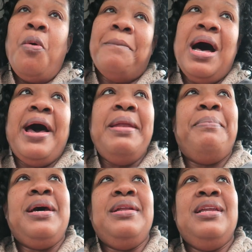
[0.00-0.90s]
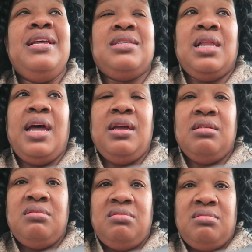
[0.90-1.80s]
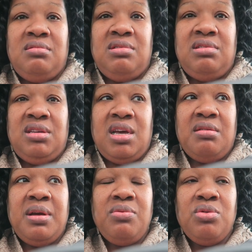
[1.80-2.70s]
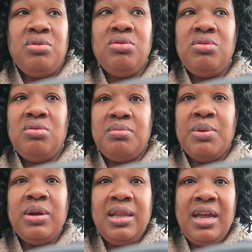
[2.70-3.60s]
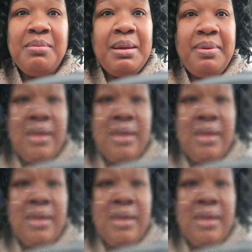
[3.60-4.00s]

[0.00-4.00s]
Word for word: I don't mind, but it's like get out of my room. I want to lay in my